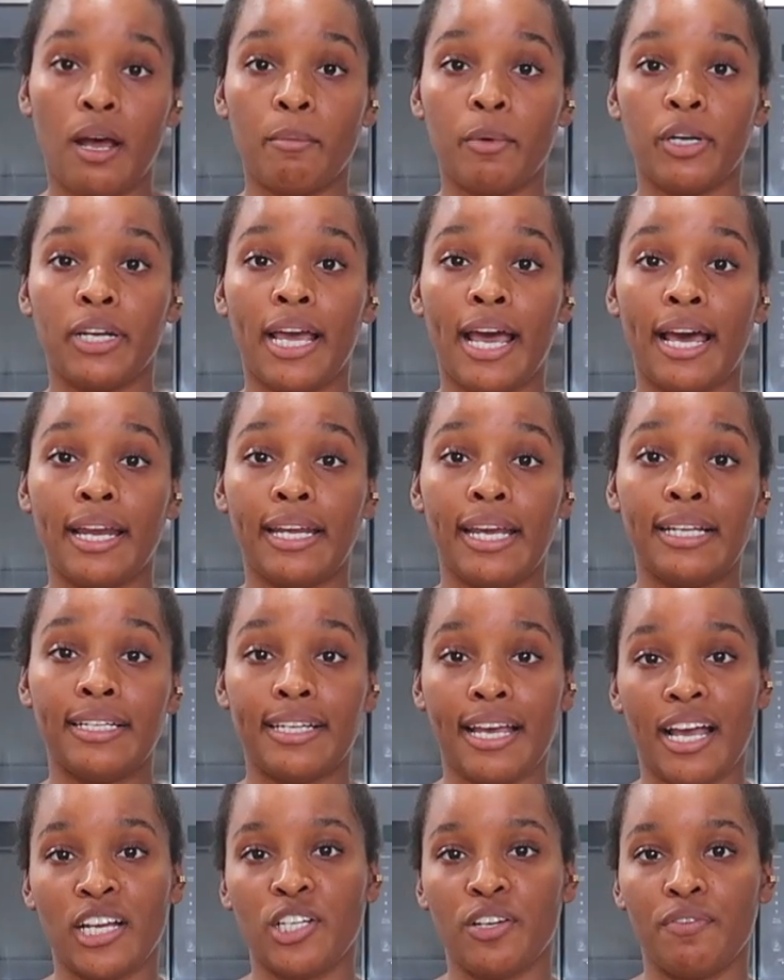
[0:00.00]
I'm gonna add a
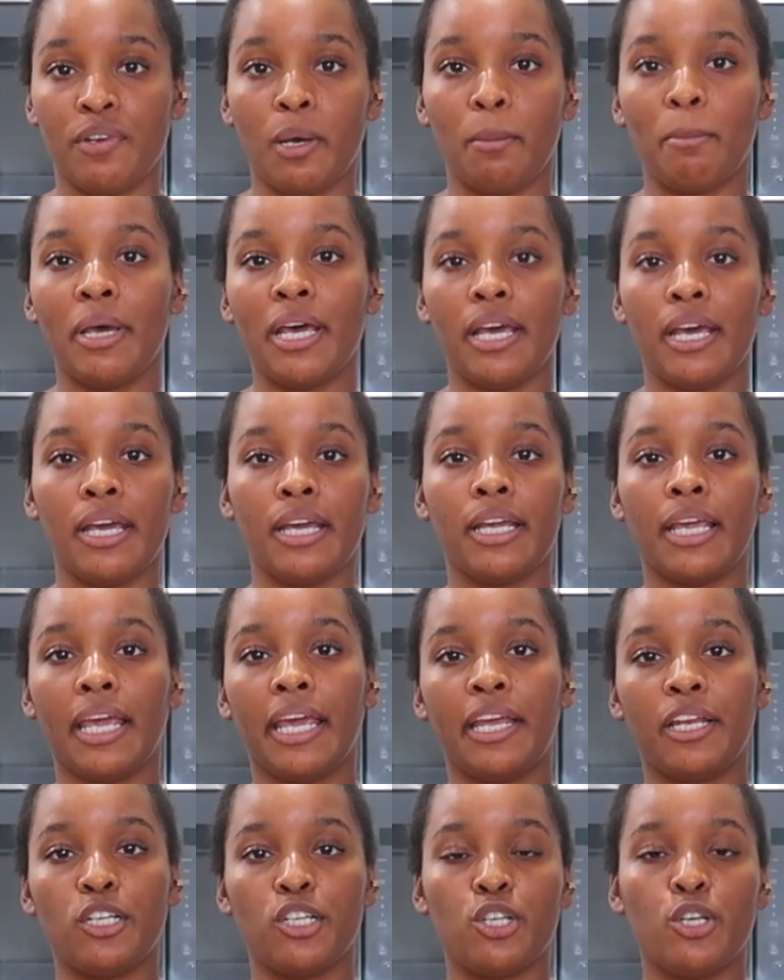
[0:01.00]
dash of nutmeg
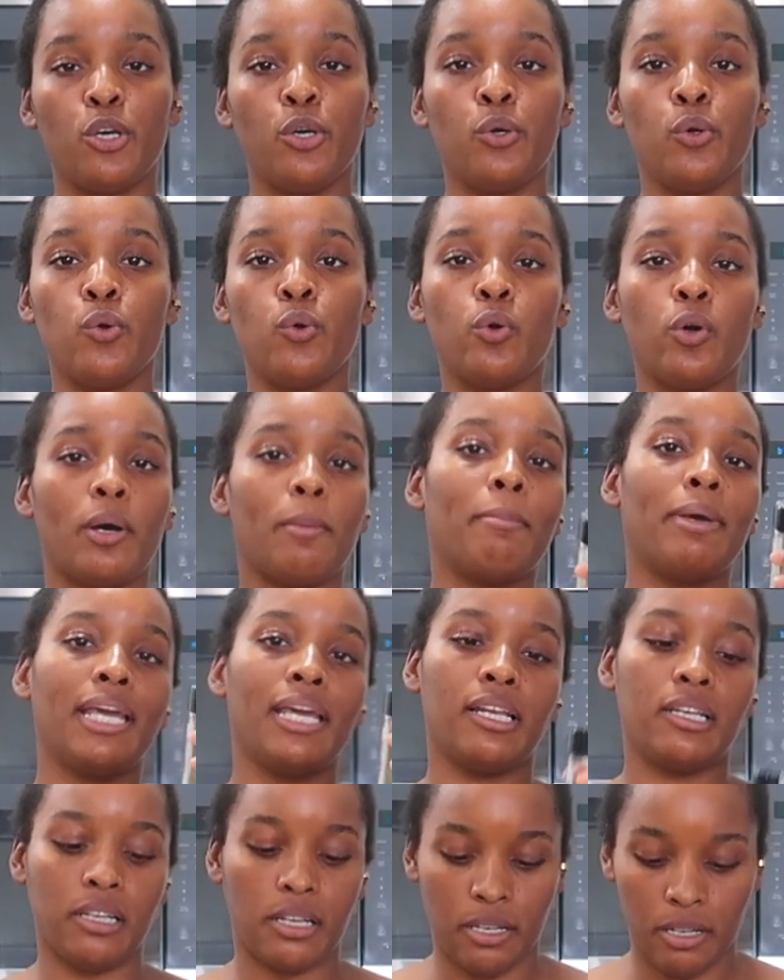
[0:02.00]
and 2 bay
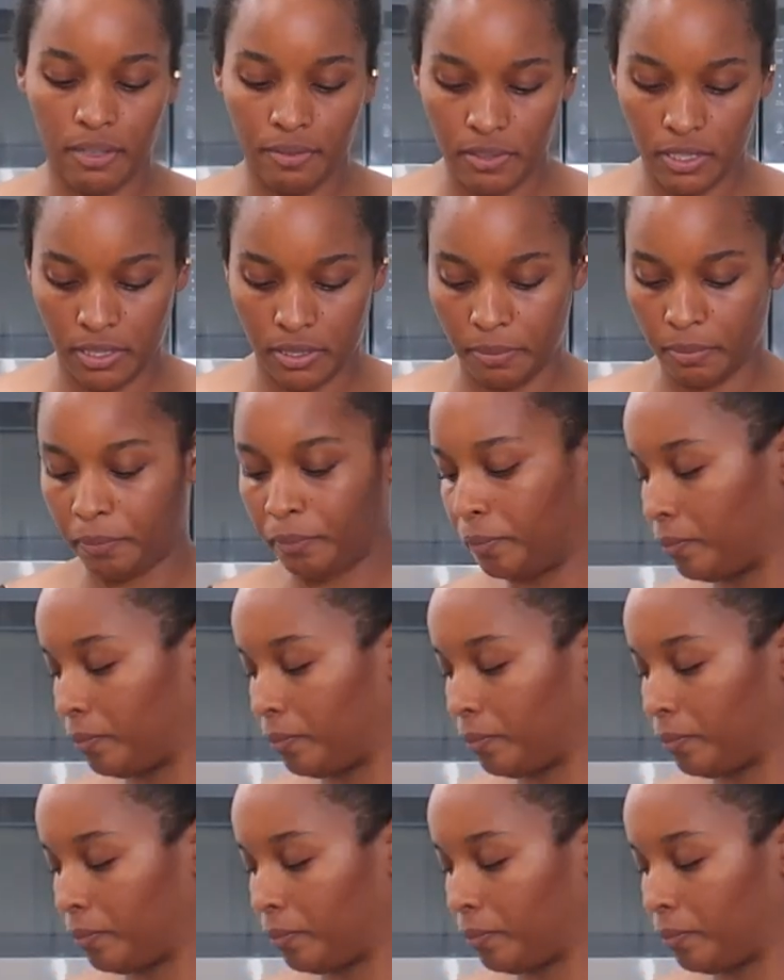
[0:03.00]
leaves.